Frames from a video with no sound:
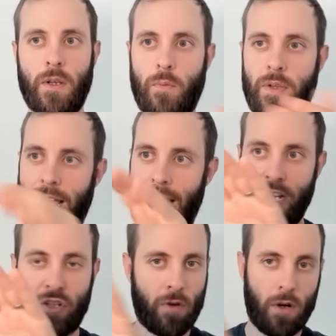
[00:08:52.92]
with a
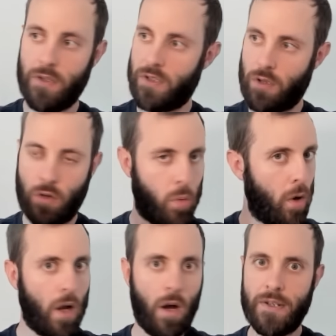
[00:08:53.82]
hedgerow that's
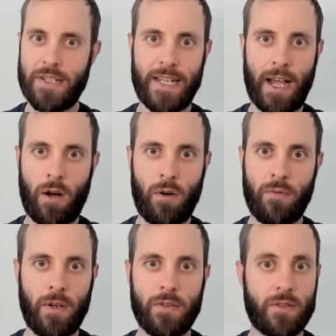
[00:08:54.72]
quite hard to get
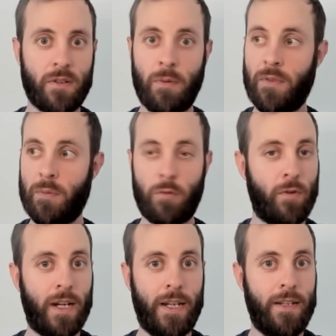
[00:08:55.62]
over, some of them are
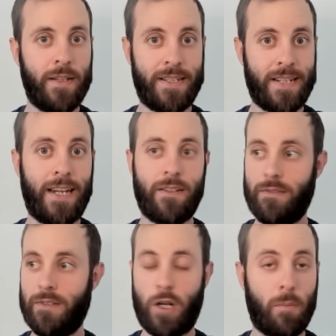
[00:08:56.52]
really, they take
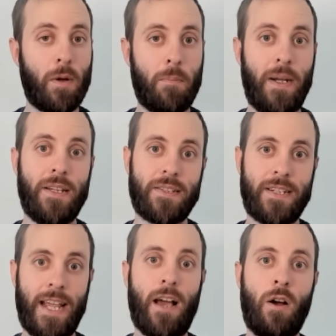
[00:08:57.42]
a couple of minutes
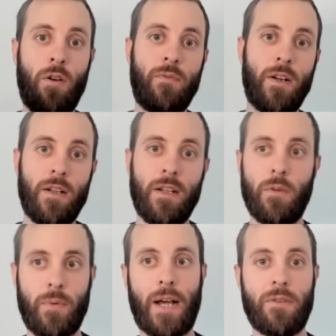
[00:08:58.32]
to get over
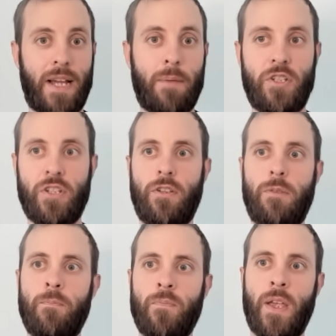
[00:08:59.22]
without damaging
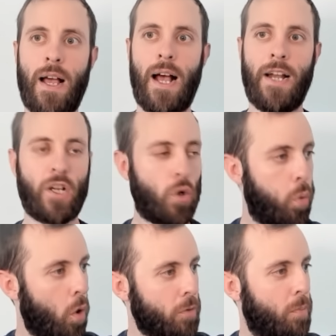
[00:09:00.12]
them, and a
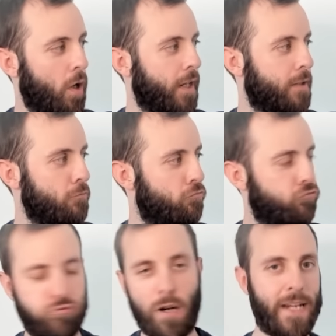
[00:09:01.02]
quad bike
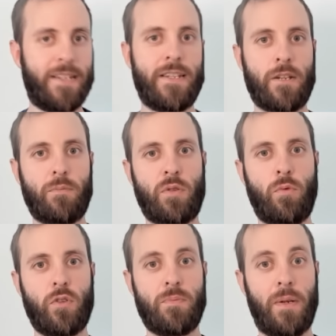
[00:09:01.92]
races up
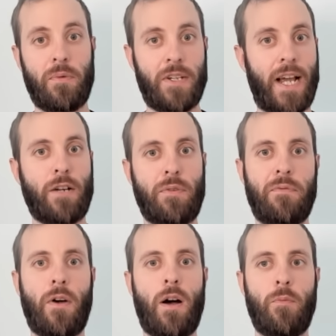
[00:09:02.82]
towards me with an angry
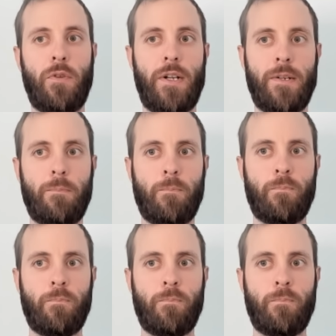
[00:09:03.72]
farmer in it,